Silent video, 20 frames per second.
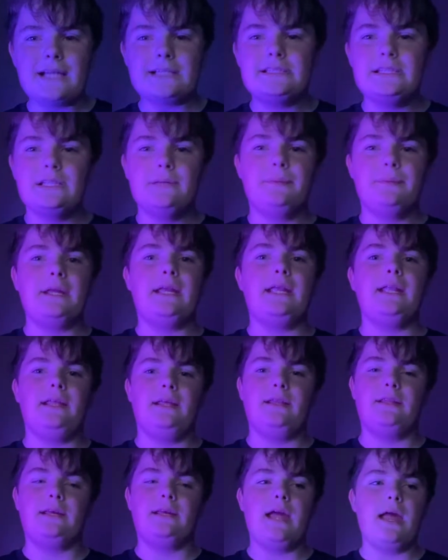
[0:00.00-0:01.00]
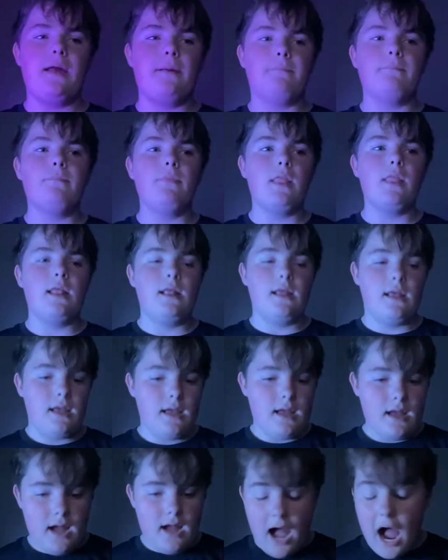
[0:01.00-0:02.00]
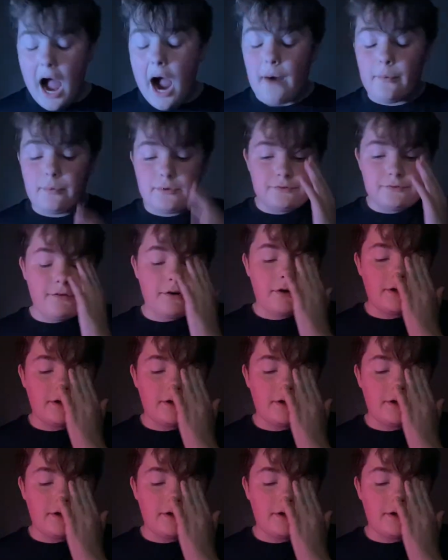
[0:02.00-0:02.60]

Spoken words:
to the beginning of the game. I was very